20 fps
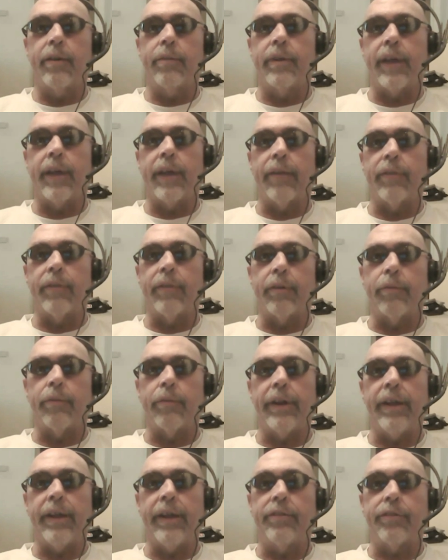We're having to
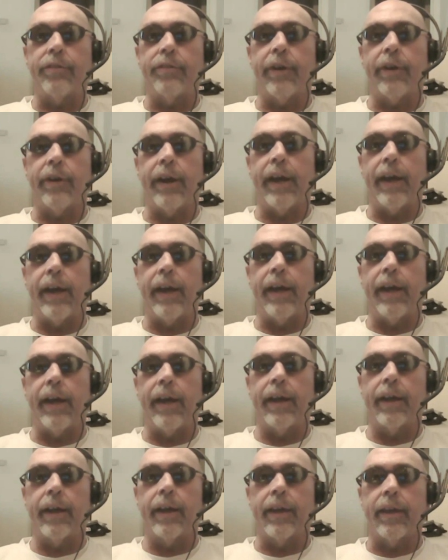
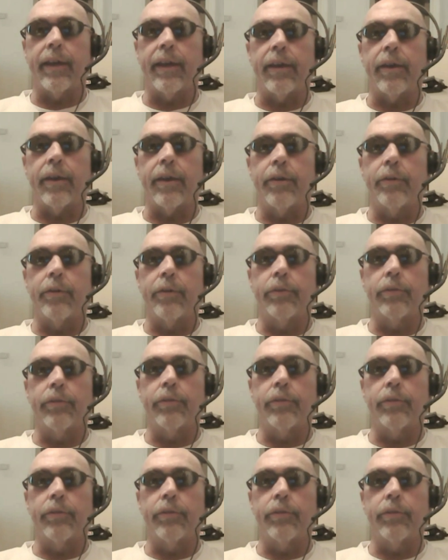retrack and go uh,